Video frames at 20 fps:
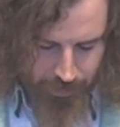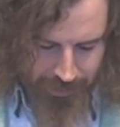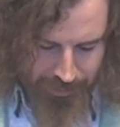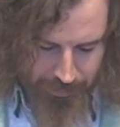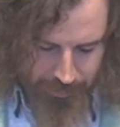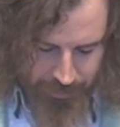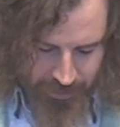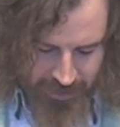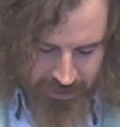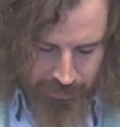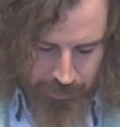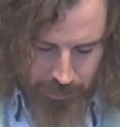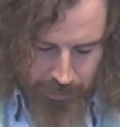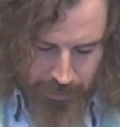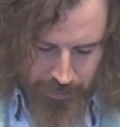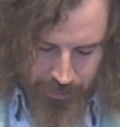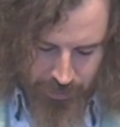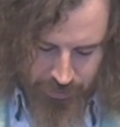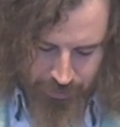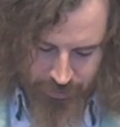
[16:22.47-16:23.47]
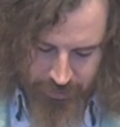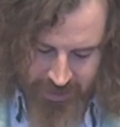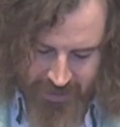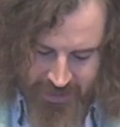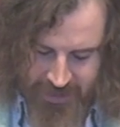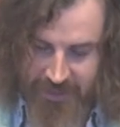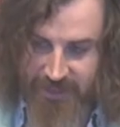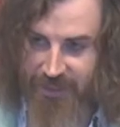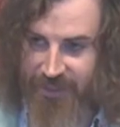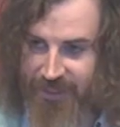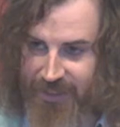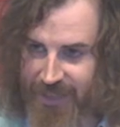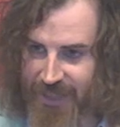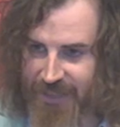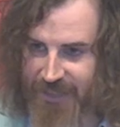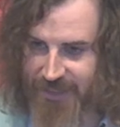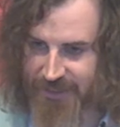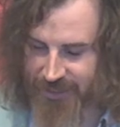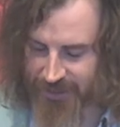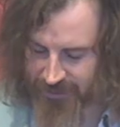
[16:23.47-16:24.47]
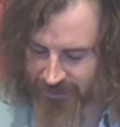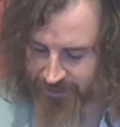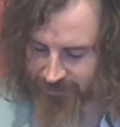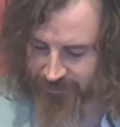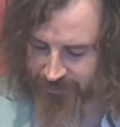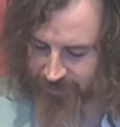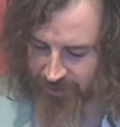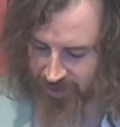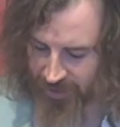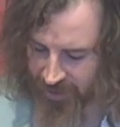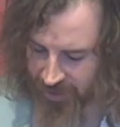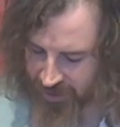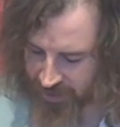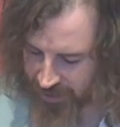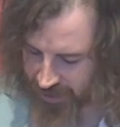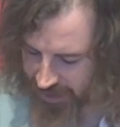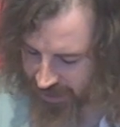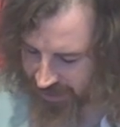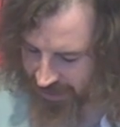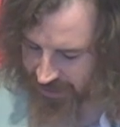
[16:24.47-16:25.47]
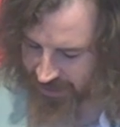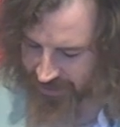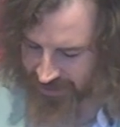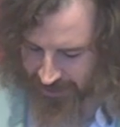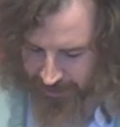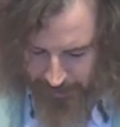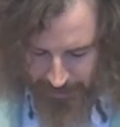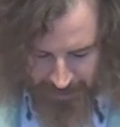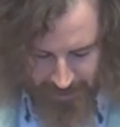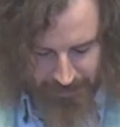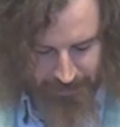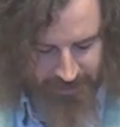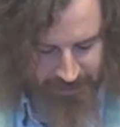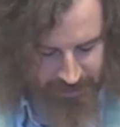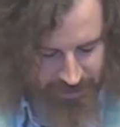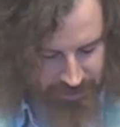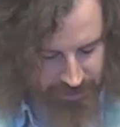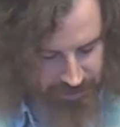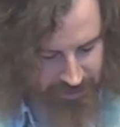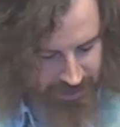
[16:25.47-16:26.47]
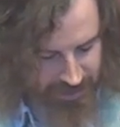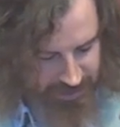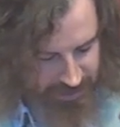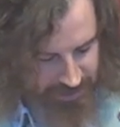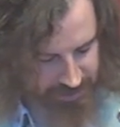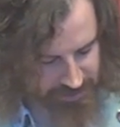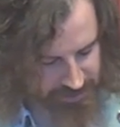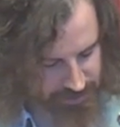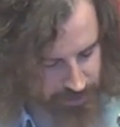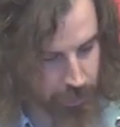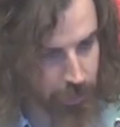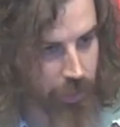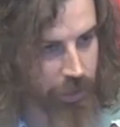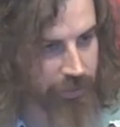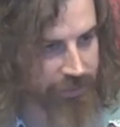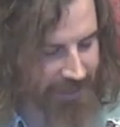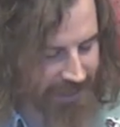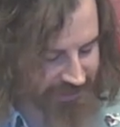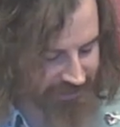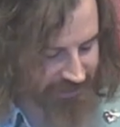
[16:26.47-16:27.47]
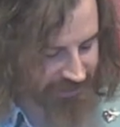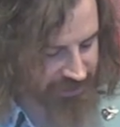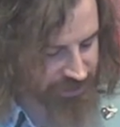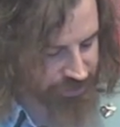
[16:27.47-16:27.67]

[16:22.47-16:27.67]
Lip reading: We will read later in our Bible in 2 years what that